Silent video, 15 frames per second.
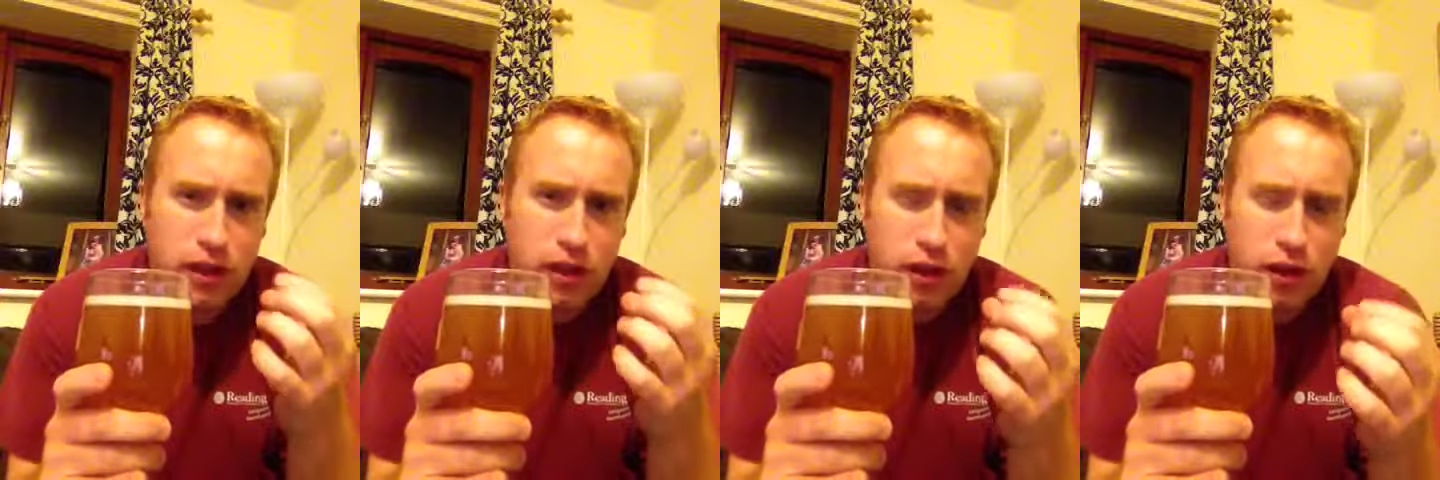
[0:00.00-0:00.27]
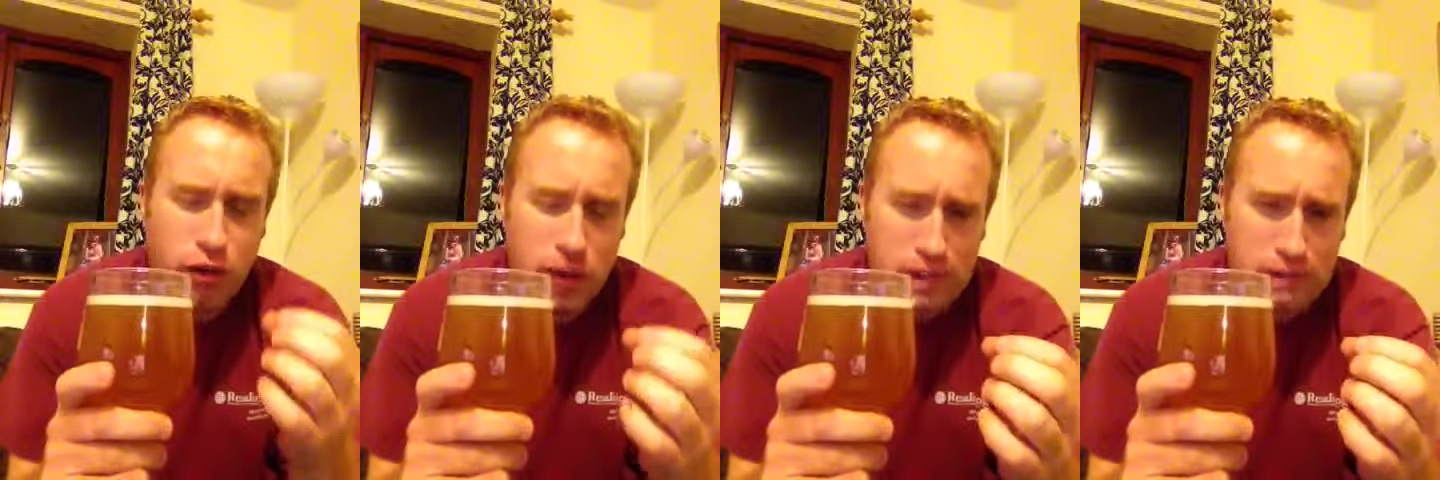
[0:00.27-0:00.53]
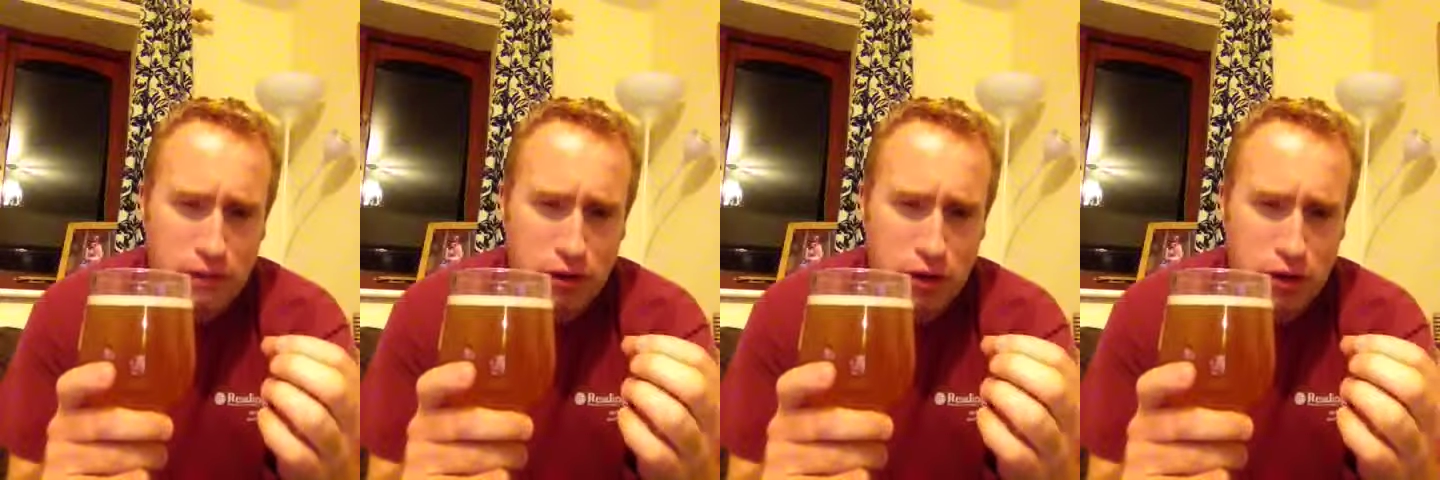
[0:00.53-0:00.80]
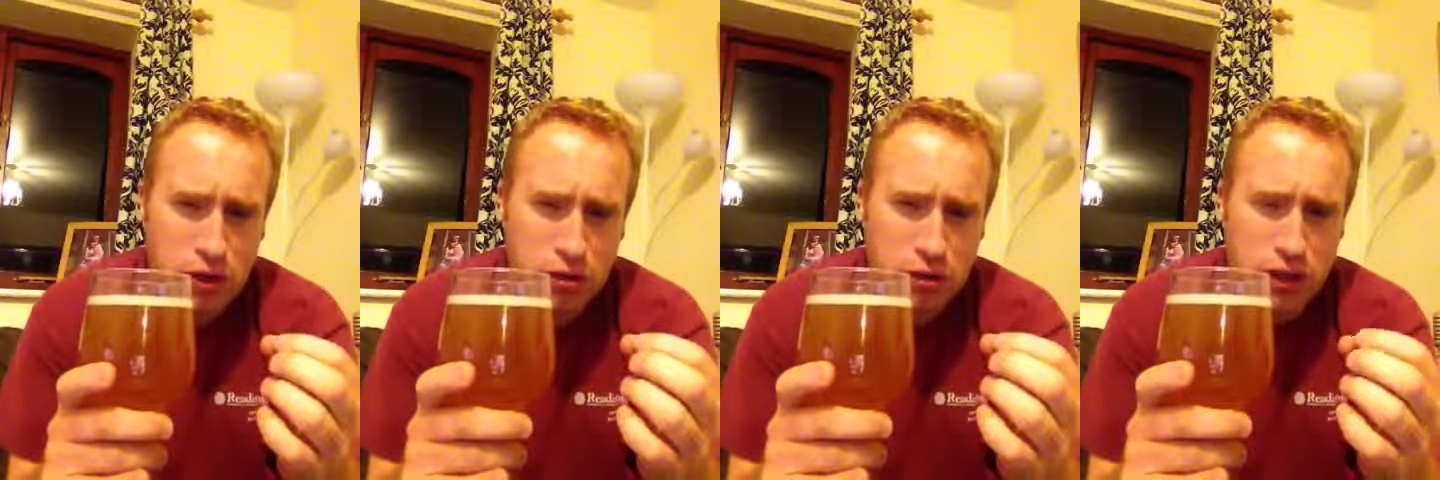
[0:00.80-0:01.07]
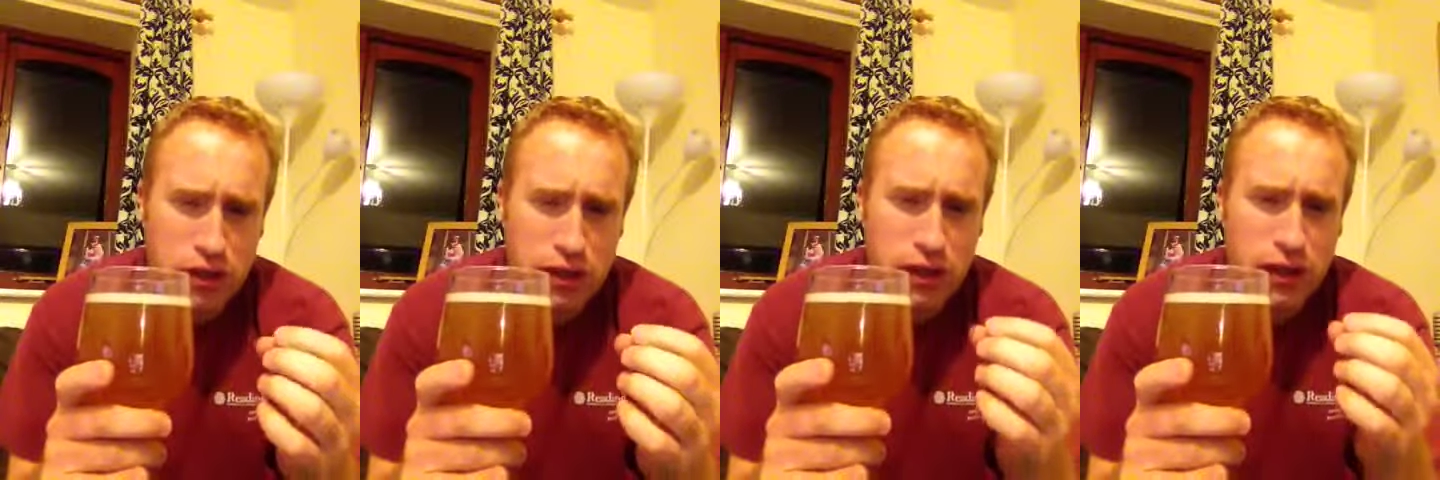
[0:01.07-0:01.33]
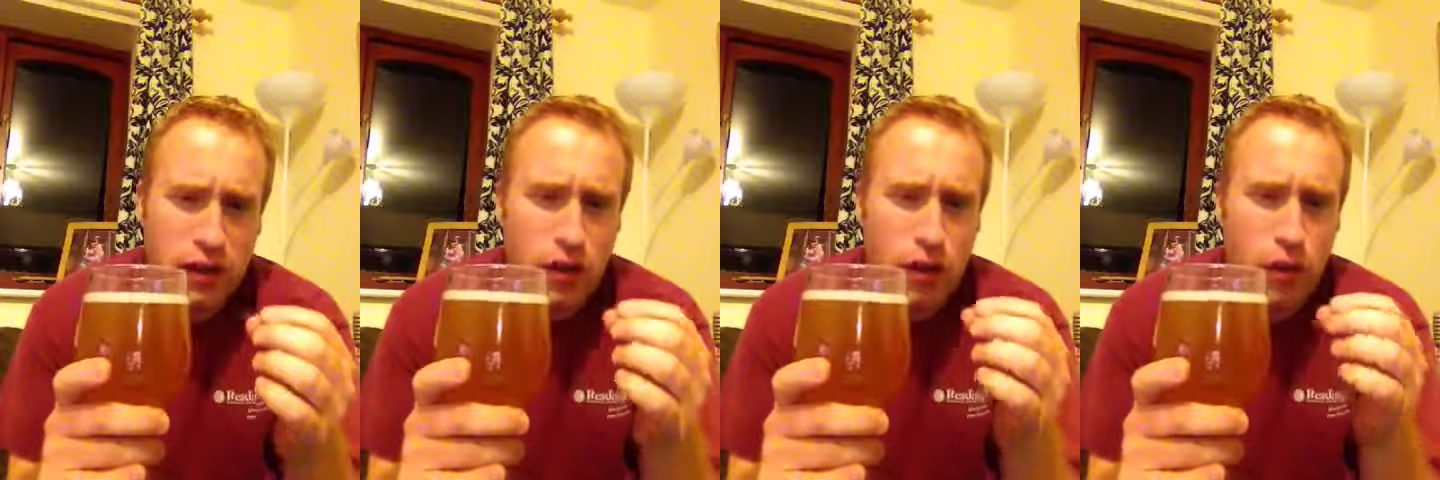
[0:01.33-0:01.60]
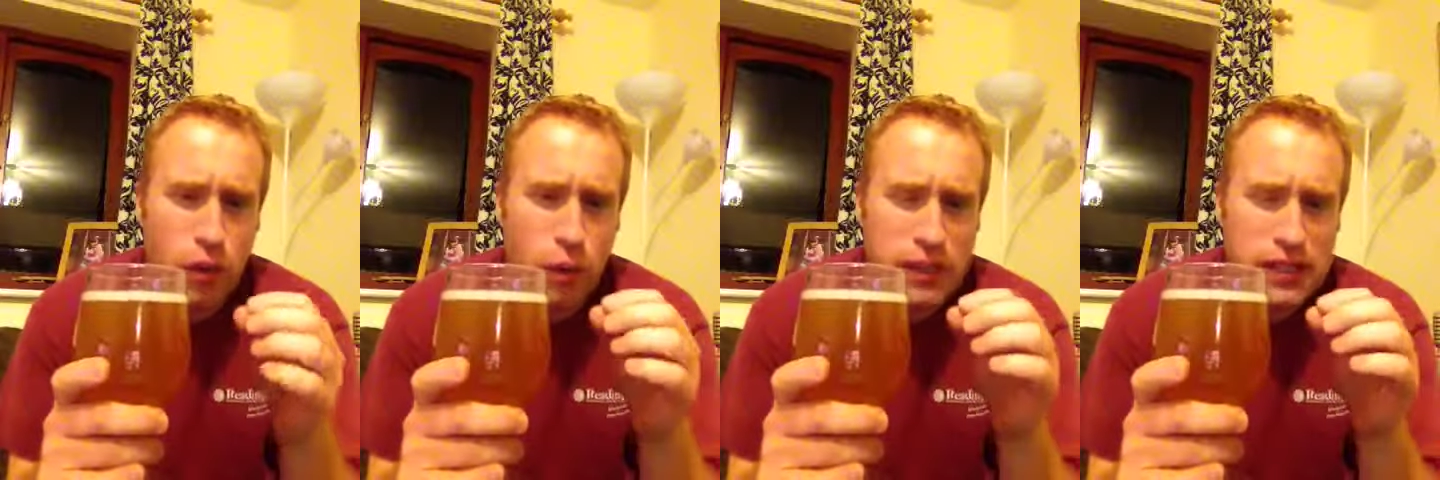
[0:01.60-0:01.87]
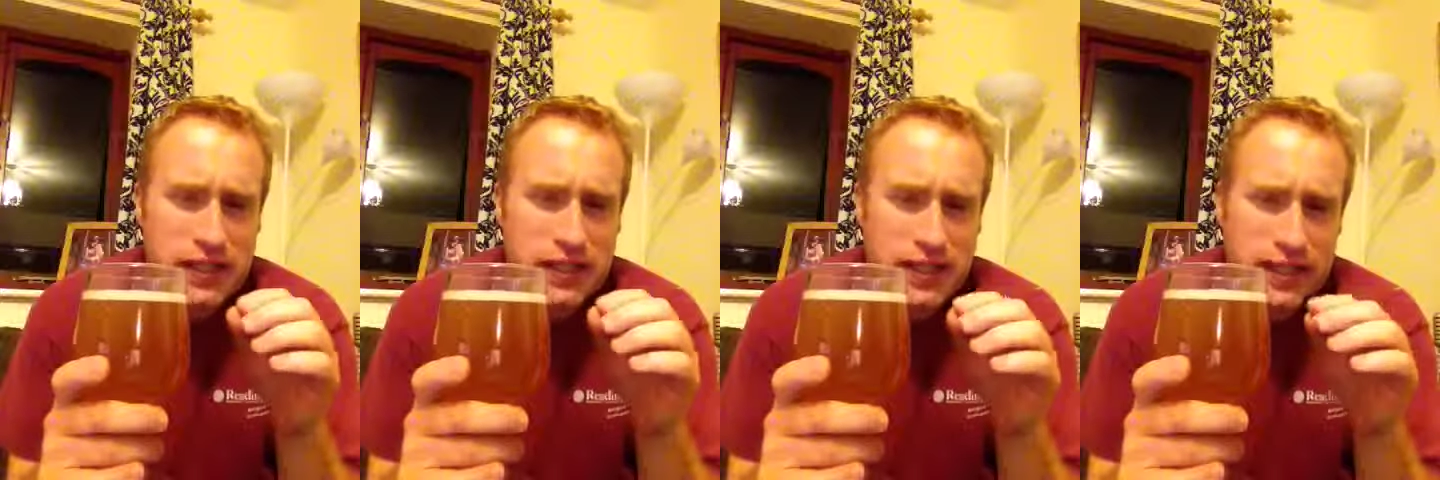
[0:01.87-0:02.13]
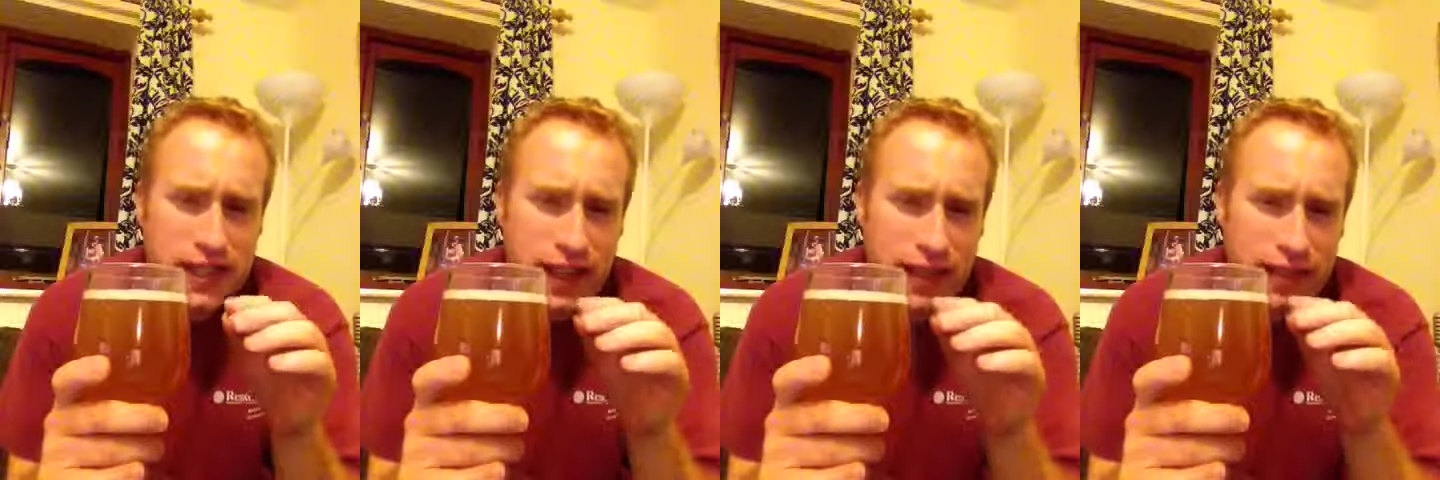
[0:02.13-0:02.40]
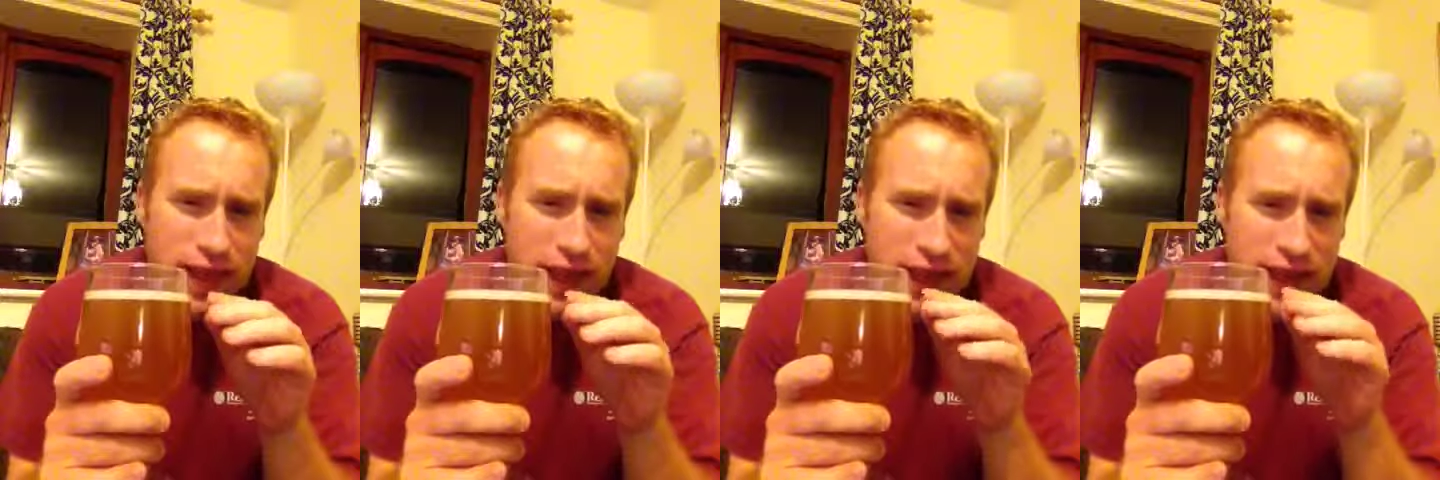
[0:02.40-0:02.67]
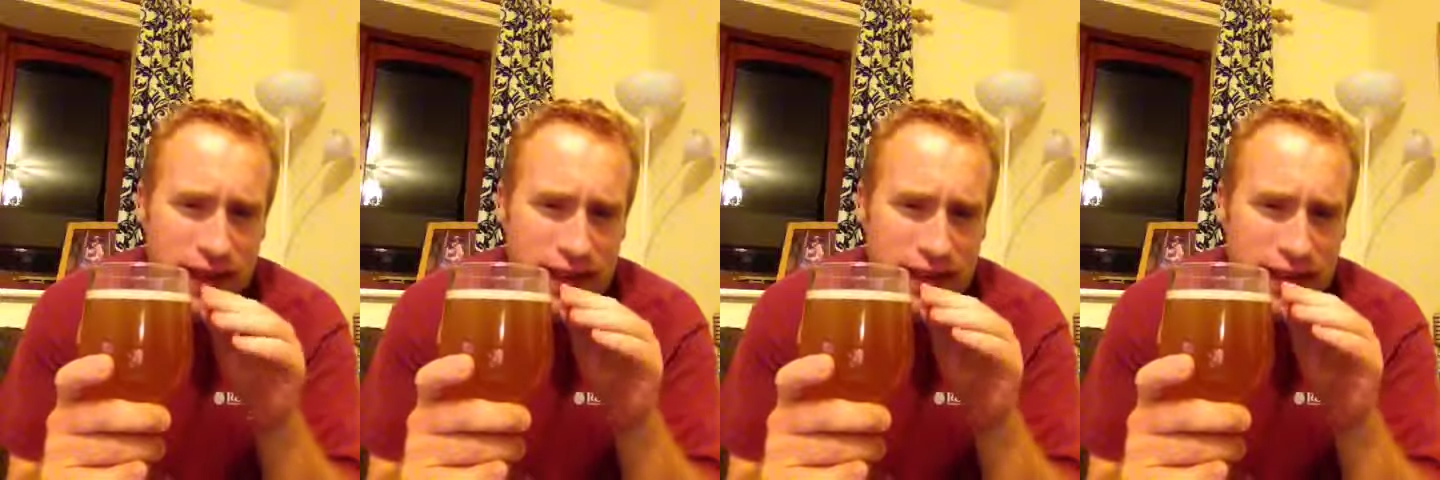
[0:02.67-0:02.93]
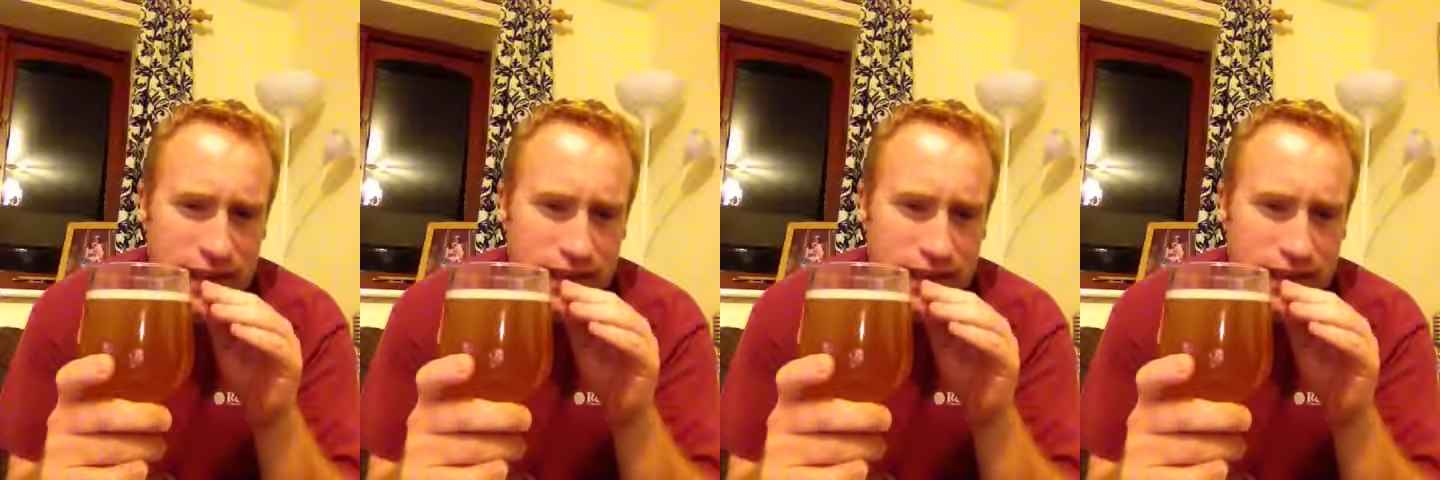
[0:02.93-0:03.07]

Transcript: grapefruit note, which is then